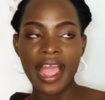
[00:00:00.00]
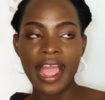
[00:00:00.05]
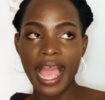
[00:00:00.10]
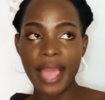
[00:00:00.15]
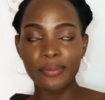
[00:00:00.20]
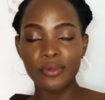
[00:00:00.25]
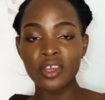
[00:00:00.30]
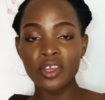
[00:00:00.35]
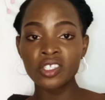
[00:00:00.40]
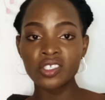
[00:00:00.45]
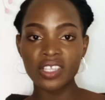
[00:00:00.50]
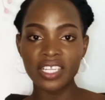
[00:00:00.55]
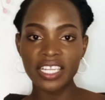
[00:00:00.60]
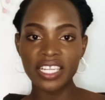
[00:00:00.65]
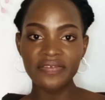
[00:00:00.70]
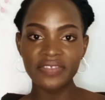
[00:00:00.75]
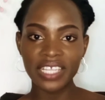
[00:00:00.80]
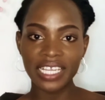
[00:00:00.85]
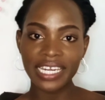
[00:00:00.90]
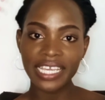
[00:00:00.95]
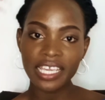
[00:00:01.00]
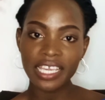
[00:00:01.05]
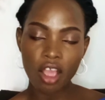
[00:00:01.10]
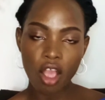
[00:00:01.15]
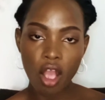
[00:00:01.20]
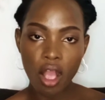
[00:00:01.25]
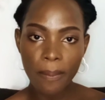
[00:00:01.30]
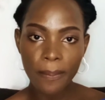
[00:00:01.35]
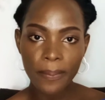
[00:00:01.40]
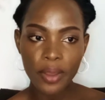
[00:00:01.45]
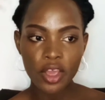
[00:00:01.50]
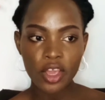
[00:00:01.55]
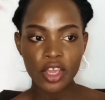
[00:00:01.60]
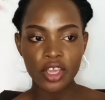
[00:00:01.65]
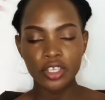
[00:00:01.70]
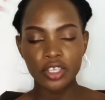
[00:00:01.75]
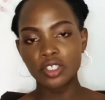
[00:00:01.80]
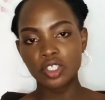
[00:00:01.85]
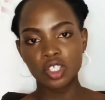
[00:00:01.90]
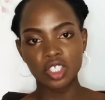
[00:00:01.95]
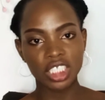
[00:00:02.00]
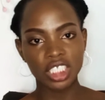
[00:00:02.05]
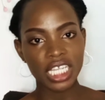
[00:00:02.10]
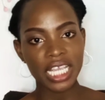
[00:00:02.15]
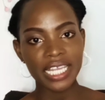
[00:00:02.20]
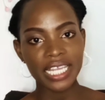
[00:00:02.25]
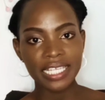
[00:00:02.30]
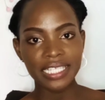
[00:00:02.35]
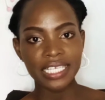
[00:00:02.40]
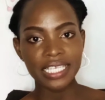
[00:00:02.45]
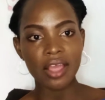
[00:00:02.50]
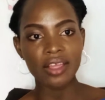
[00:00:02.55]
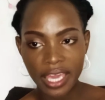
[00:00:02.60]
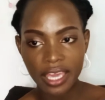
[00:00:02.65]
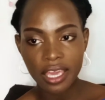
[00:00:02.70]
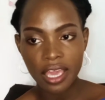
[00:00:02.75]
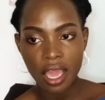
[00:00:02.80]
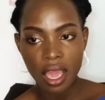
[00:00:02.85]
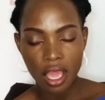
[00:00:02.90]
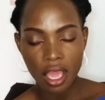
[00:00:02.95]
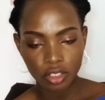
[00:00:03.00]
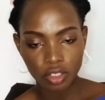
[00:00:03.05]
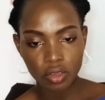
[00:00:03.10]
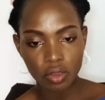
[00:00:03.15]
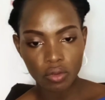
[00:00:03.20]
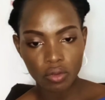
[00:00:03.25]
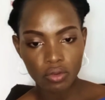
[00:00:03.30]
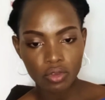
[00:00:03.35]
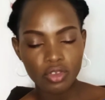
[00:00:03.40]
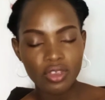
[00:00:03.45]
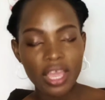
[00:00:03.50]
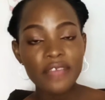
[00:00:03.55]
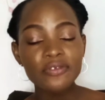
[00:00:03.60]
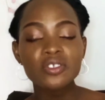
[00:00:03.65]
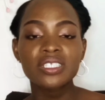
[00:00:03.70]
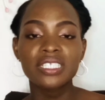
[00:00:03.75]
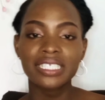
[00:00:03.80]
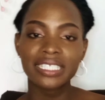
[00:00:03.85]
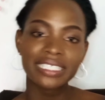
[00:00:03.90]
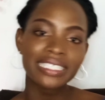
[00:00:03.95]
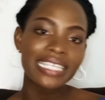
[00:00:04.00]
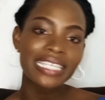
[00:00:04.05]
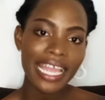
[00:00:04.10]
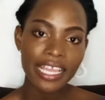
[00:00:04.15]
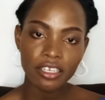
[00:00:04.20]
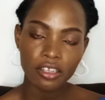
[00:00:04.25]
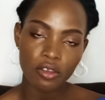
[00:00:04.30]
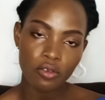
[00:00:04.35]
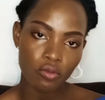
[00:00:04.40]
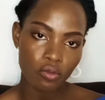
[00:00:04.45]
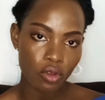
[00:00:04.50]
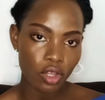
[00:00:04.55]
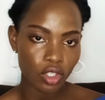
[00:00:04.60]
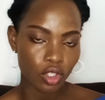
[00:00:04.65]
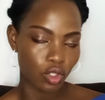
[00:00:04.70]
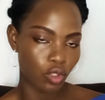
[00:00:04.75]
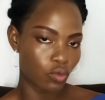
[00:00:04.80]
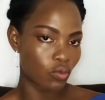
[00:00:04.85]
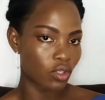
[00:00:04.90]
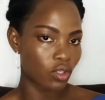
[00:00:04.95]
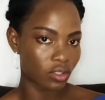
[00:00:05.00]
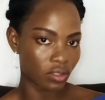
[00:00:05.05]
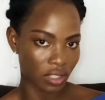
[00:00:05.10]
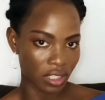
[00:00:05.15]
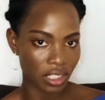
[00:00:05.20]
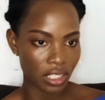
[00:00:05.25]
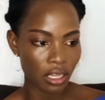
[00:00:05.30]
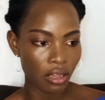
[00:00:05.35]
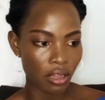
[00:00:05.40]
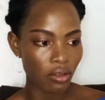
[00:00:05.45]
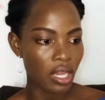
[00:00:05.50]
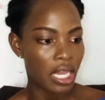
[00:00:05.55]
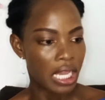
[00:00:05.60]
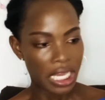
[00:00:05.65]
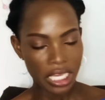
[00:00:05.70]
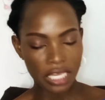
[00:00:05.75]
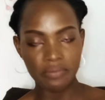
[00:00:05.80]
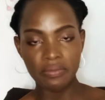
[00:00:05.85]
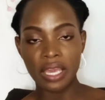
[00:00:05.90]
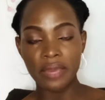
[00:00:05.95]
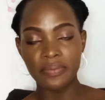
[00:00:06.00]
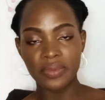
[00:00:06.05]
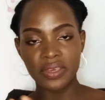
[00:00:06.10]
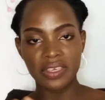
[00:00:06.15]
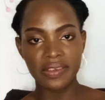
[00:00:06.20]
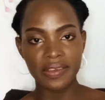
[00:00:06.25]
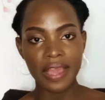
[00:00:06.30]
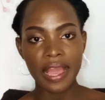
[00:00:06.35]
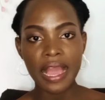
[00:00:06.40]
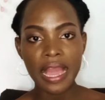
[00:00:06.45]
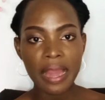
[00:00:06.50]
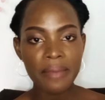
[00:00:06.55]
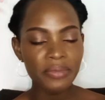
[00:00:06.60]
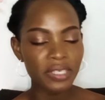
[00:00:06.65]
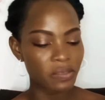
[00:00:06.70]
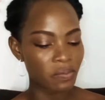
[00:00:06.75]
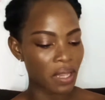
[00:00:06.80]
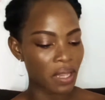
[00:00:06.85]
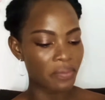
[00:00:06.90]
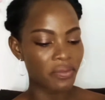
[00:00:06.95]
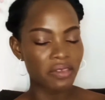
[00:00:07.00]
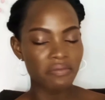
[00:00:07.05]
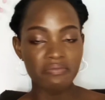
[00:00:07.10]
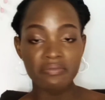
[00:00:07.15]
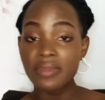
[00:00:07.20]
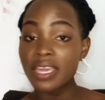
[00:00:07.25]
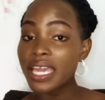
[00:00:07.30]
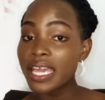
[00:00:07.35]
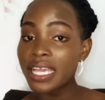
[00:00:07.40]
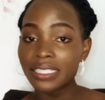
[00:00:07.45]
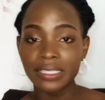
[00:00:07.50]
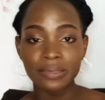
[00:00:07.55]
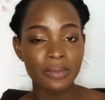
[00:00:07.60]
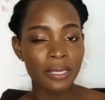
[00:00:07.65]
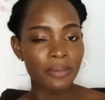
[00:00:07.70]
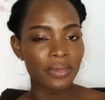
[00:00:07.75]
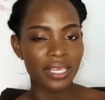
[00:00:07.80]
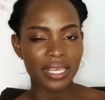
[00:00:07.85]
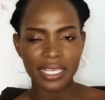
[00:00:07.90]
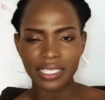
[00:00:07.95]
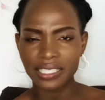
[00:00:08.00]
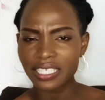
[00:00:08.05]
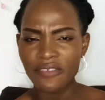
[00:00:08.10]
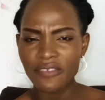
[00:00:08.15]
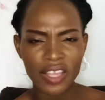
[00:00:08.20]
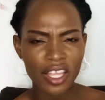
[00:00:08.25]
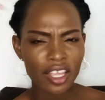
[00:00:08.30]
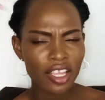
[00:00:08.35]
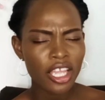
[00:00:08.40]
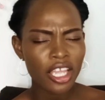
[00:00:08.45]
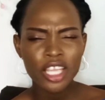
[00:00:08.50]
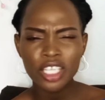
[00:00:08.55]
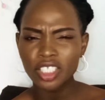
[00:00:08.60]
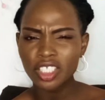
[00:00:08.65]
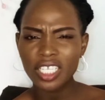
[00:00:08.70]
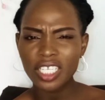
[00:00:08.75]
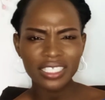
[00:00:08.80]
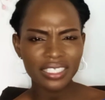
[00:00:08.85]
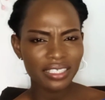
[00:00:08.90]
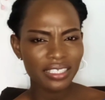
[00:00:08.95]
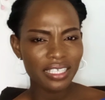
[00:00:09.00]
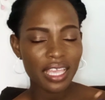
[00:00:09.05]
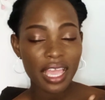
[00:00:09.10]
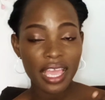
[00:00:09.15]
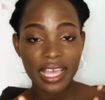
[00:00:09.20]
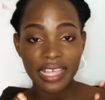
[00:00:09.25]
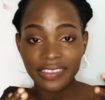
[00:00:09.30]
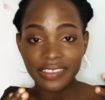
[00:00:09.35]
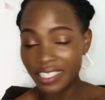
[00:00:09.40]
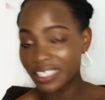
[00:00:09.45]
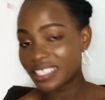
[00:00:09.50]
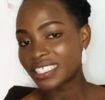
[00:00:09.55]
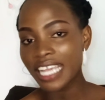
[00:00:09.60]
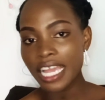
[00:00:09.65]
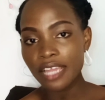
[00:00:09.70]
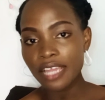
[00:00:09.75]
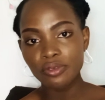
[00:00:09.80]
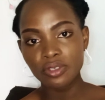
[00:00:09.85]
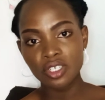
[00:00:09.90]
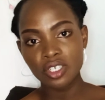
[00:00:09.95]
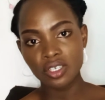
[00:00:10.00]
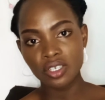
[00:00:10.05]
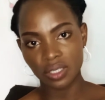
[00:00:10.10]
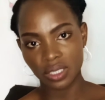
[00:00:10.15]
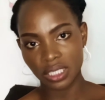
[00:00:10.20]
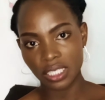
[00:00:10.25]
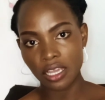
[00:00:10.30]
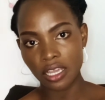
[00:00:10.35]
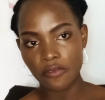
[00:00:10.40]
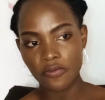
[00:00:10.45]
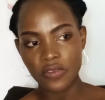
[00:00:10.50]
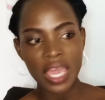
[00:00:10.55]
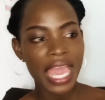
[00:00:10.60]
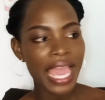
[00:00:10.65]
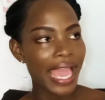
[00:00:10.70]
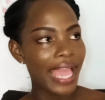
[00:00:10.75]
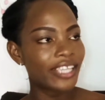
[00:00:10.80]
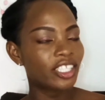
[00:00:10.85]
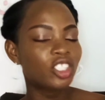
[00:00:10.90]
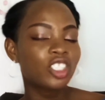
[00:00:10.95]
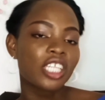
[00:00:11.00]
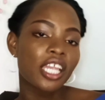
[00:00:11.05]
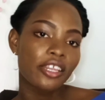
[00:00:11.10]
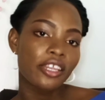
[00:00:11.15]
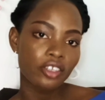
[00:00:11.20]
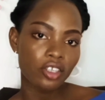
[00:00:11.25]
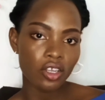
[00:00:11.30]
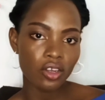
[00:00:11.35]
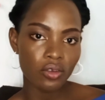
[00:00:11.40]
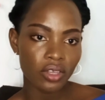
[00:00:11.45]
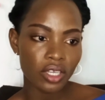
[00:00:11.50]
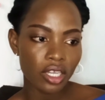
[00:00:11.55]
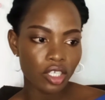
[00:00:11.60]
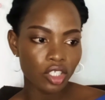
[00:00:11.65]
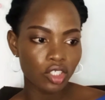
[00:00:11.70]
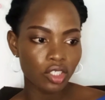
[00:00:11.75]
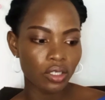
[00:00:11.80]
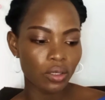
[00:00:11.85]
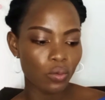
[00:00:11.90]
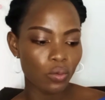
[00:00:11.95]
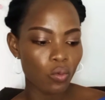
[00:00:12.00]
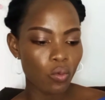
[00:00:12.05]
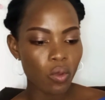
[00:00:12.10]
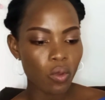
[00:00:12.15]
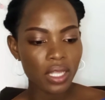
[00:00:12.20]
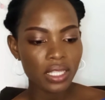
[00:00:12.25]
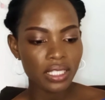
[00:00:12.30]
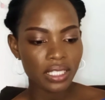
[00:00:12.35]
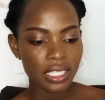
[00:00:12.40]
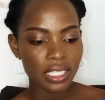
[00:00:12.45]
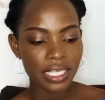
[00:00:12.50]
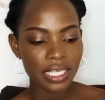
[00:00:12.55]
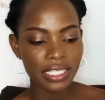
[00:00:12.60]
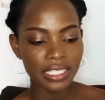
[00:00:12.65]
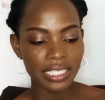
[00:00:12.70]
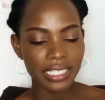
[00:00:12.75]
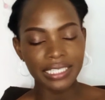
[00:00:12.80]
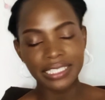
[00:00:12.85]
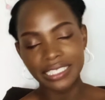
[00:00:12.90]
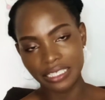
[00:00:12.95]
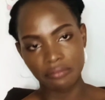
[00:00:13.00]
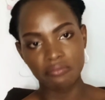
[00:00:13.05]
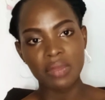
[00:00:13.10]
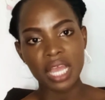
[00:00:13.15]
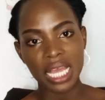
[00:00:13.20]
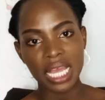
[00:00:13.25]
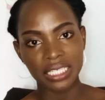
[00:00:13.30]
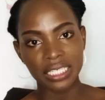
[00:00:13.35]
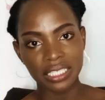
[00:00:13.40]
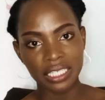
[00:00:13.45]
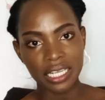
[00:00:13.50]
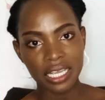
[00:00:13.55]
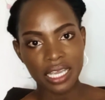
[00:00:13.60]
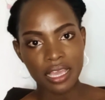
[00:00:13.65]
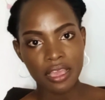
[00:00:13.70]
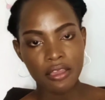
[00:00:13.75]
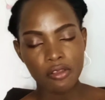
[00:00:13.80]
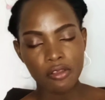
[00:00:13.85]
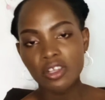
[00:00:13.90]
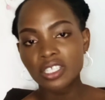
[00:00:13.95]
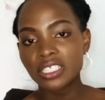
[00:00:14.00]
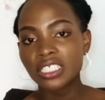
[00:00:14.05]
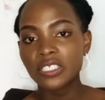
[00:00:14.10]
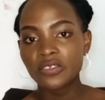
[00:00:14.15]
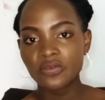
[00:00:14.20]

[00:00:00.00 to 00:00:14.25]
I'm going to leave the link up. You should check it out. Okay? So you have to decide on what you want to sell. It might be yam, it might be maize, it might be cassava. Just decide within yourself and check your location, what is in demand, because it's